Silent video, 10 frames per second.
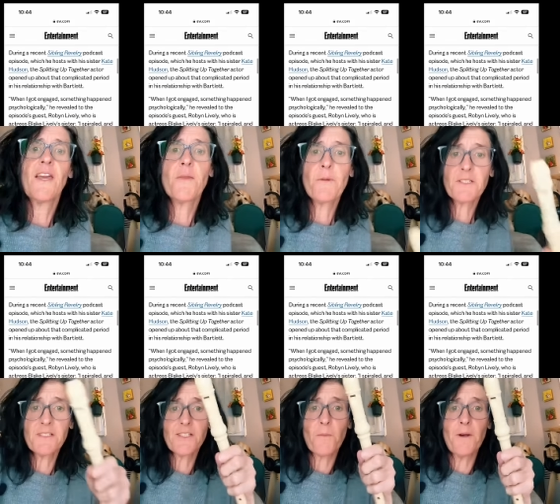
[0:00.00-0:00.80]
The person
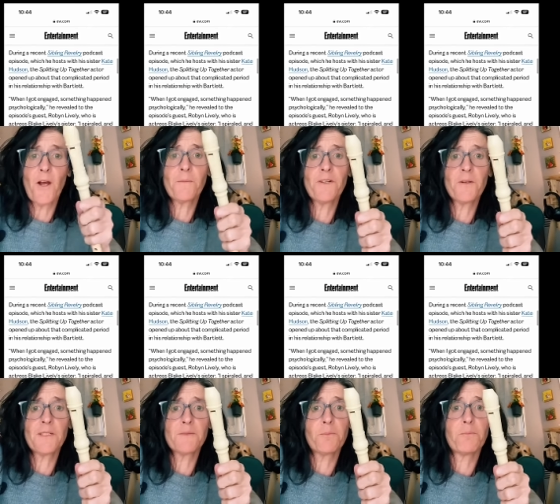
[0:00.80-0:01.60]
he's opened up to
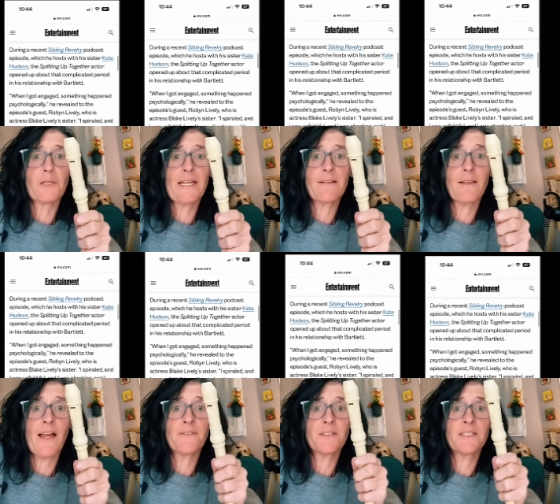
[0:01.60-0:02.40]
is Blake
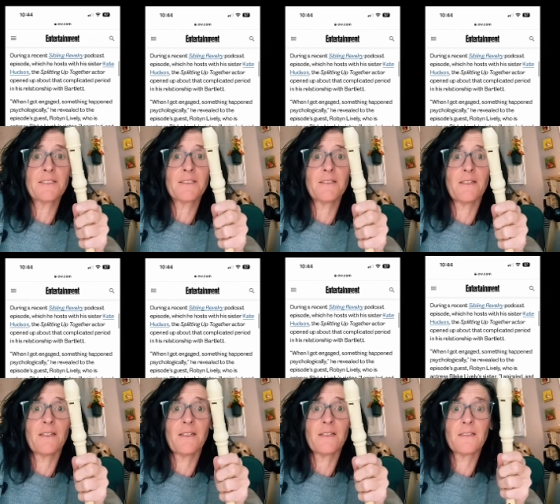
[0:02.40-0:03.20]
Lively's
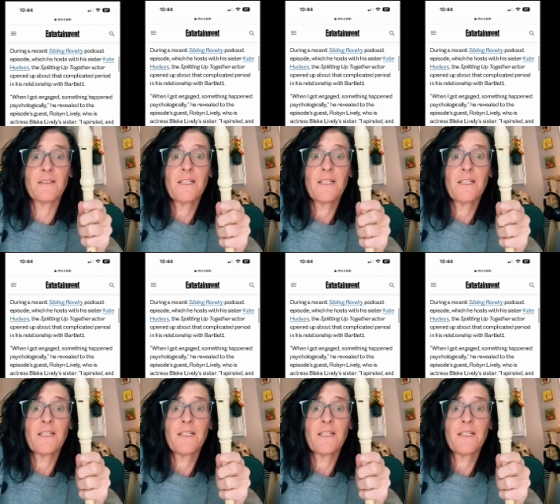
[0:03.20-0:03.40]
uh,